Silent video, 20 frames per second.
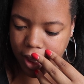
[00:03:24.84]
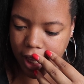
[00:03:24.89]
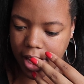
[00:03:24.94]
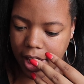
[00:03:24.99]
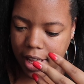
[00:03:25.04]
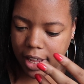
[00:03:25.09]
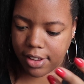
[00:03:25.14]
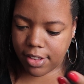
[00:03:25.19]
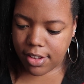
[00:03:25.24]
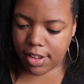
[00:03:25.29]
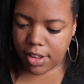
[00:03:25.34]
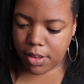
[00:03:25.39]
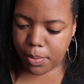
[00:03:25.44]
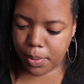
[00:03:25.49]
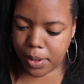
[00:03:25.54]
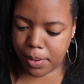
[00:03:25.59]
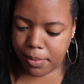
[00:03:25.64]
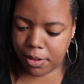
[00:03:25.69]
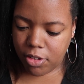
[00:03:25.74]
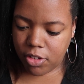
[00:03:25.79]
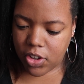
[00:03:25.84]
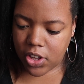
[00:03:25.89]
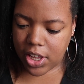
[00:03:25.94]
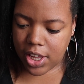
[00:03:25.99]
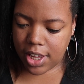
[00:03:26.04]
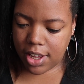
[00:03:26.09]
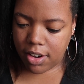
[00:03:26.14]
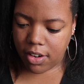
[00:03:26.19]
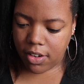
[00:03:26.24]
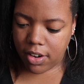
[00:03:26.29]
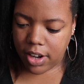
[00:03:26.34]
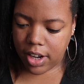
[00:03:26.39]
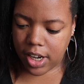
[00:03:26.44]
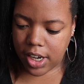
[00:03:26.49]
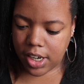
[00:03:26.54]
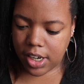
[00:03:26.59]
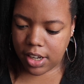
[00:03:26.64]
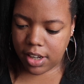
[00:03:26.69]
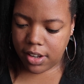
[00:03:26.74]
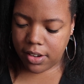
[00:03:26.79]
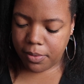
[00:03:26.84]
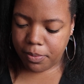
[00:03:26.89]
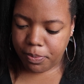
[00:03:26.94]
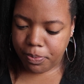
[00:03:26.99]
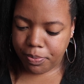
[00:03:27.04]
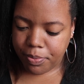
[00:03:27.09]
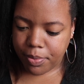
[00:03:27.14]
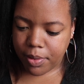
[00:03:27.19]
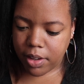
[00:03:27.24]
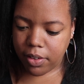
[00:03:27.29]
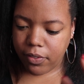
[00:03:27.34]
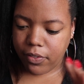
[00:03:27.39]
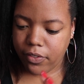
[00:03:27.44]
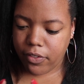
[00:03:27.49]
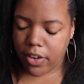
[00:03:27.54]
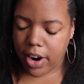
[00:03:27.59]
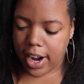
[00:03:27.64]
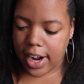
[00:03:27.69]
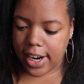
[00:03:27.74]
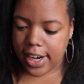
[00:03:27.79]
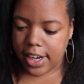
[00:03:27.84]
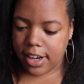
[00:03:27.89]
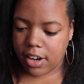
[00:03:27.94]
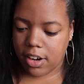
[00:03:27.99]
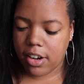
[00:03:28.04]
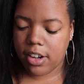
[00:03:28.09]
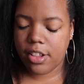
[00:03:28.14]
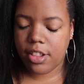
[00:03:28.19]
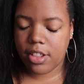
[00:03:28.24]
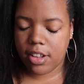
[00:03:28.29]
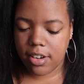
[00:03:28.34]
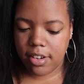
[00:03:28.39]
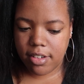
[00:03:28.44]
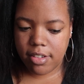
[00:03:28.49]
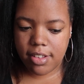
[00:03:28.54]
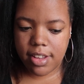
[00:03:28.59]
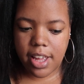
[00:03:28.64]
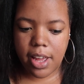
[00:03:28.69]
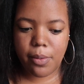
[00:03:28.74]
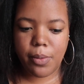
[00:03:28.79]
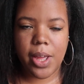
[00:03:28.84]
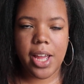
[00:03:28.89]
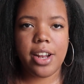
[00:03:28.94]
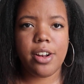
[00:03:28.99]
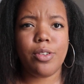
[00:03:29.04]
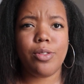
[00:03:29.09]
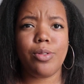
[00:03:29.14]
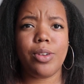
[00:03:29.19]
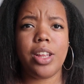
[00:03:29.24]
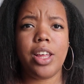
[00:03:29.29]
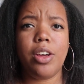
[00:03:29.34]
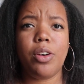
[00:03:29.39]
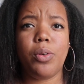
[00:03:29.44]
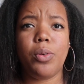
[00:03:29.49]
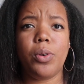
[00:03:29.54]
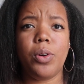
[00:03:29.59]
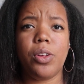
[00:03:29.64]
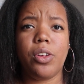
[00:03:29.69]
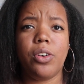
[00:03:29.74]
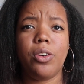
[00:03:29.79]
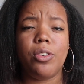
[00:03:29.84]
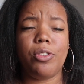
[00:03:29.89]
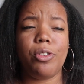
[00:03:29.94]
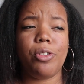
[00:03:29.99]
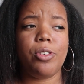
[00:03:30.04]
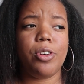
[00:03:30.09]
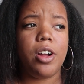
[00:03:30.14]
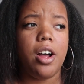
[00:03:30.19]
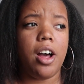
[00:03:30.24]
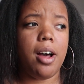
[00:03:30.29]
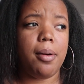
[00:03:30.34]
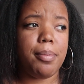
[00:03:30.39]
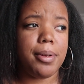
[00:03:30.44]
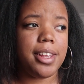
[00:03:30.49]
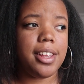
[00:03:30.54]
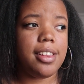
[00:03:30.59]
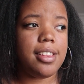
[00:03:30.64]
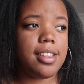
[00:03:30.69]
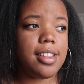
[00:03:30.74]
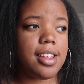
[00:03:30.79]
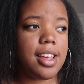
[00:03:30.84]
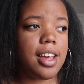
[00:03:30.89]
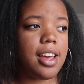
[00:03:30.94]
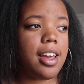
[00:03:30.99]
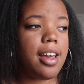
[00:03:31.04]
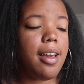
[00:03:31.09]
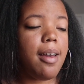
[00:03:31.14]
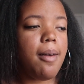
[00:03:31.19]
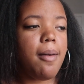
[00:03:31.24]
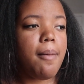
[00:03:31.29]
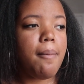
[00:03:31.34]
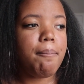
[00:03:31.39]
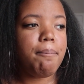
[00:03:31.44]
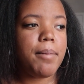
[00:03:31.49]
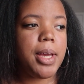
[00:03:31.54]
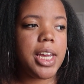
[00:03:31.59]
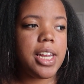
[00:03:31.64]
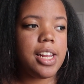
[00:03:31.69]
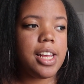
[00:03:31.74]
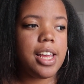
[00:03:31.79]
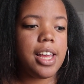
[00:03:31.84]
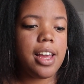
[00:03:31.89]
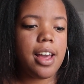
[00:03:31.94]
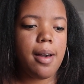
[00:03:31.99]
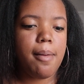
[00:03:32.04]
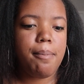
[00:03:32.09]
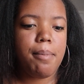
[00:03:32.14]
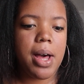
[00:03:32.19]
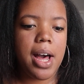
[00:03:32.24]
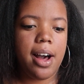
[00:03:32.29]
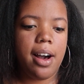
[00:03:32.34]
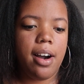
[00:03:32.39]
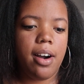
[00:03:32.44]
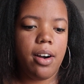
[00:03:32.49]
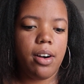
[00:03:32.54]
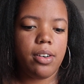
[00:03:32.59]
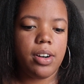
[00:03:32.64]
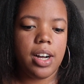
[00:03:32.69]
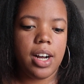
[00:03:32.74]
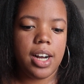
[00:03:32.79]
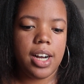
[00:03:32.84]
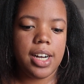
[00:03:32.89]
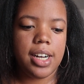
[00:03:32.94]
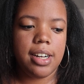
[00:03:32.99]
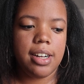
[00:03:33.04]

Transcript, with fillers: Yeah, so that's pretty much it. On Thursday, we had a really cool cultural competency meeting about